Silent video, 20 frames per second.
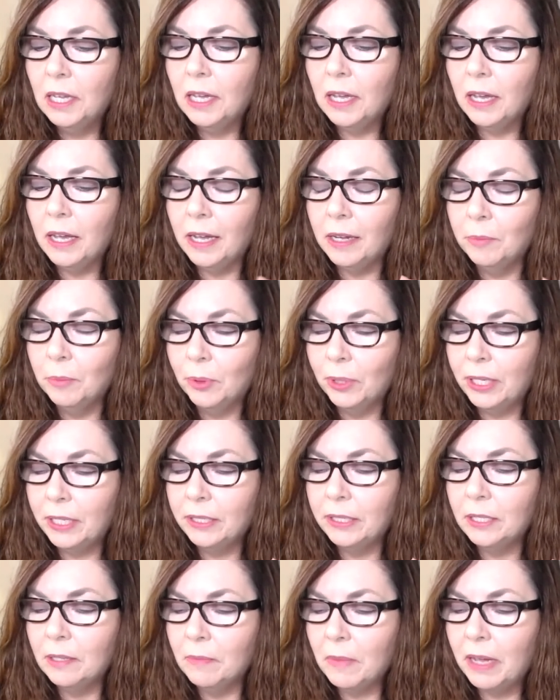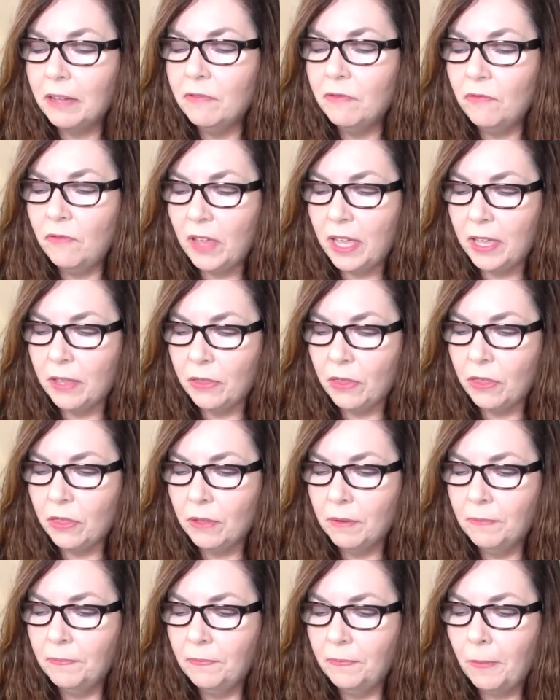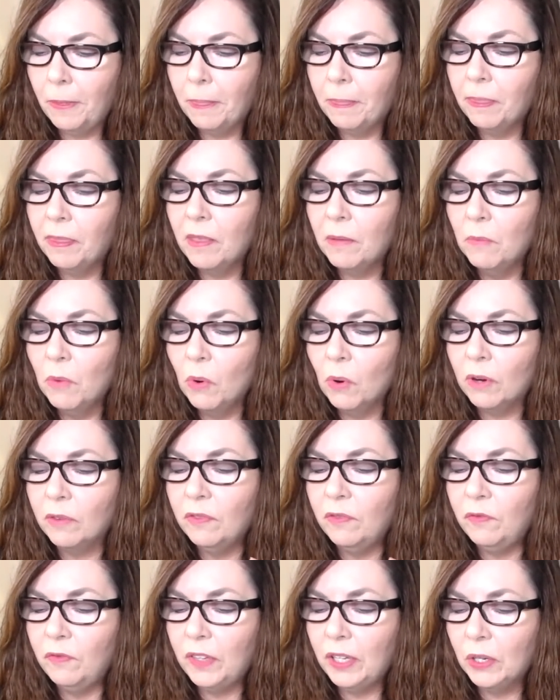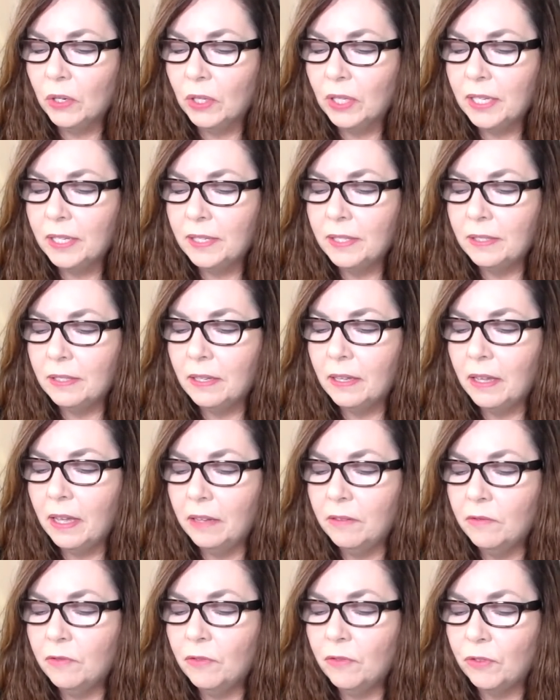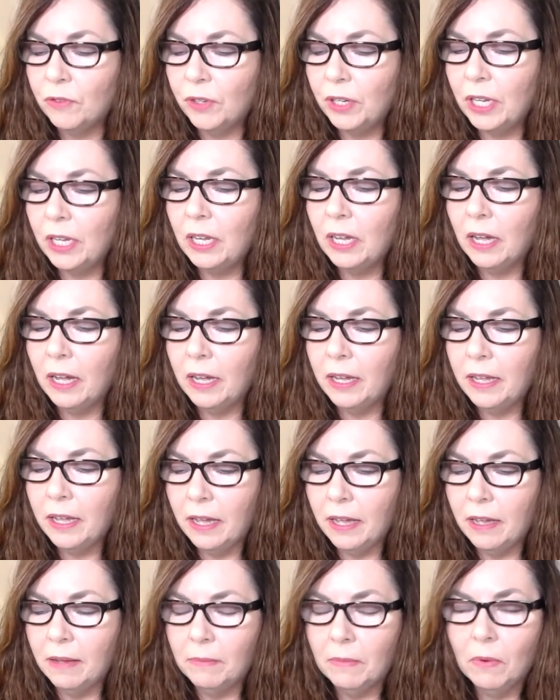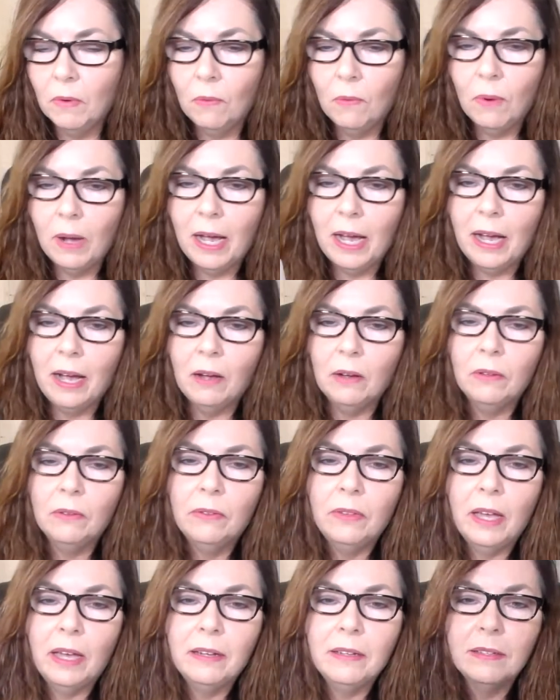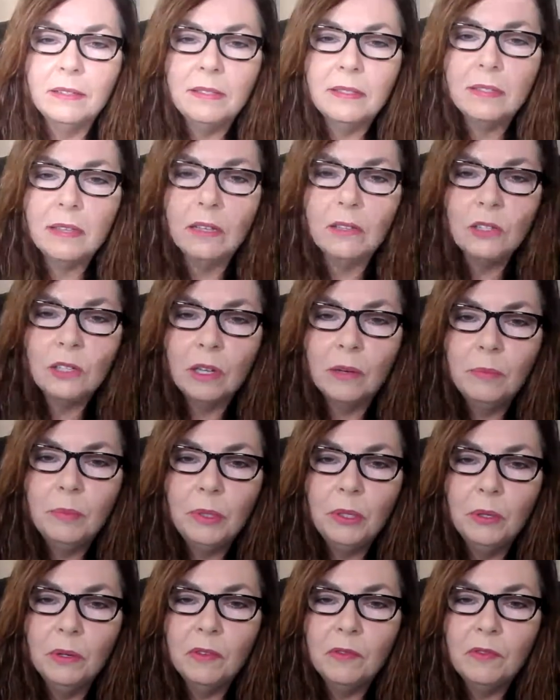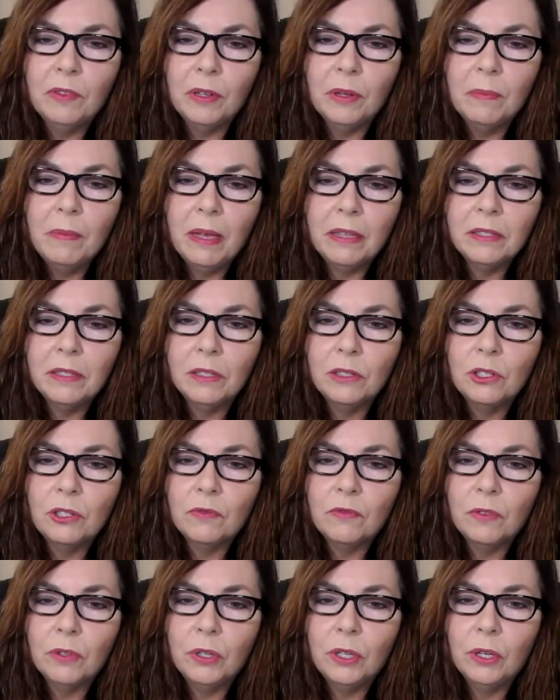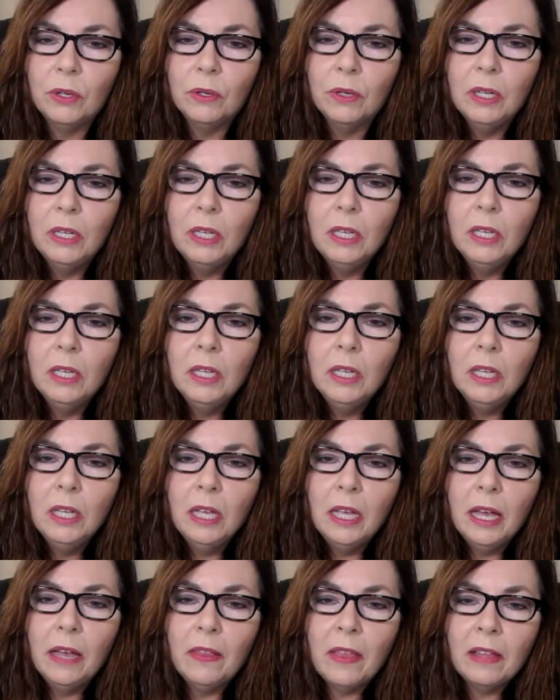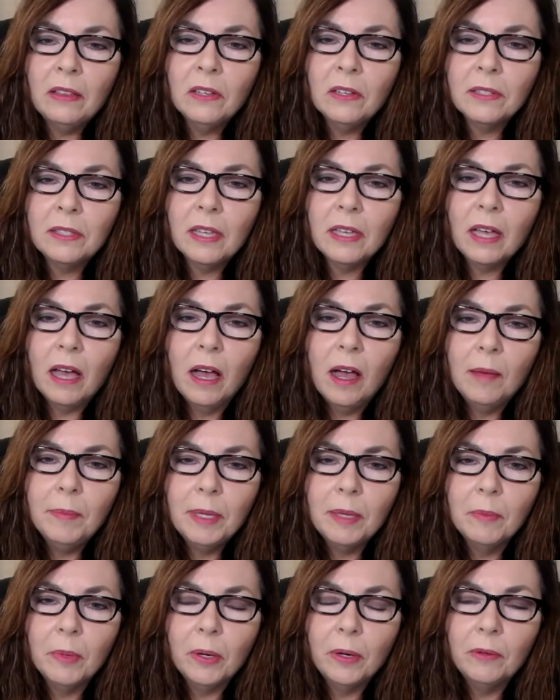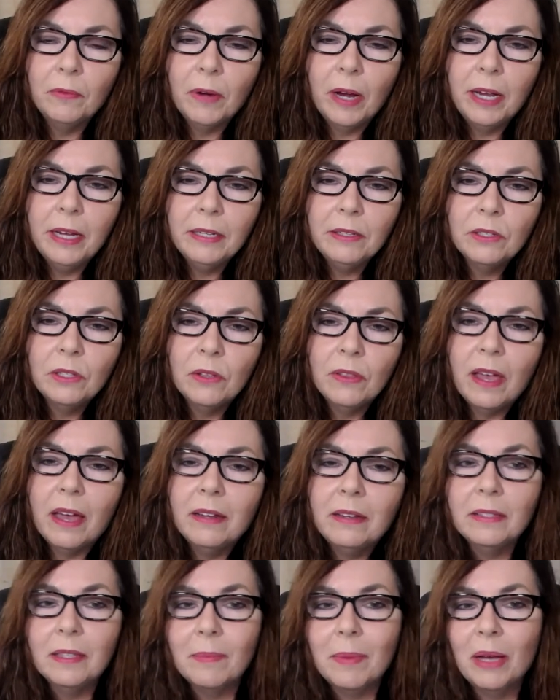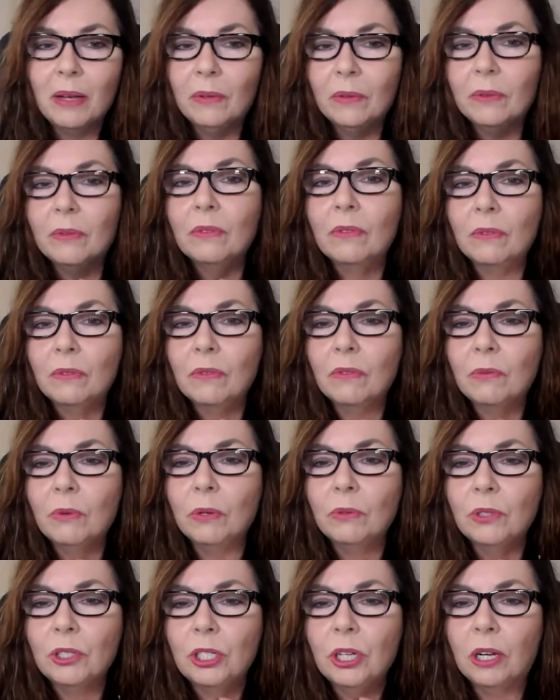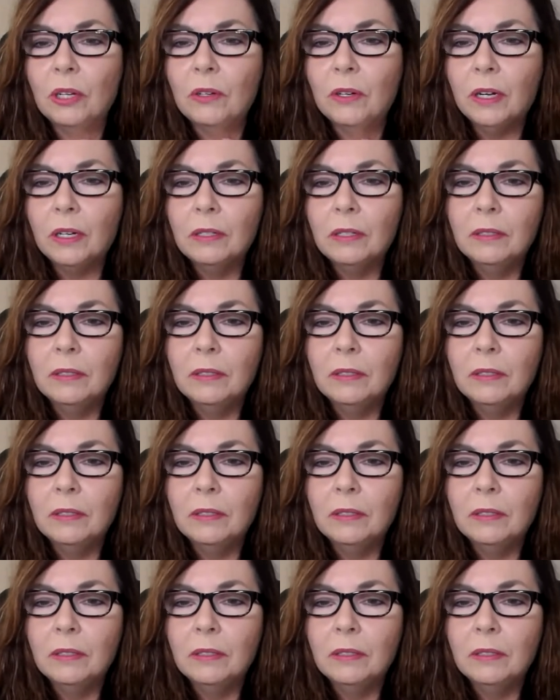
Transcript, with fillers: I bring to my faith, the more fearless and free I am. Wow, that is such a beautiful message for you. And that looks like a hummingbird, right? So that is about throat chakra.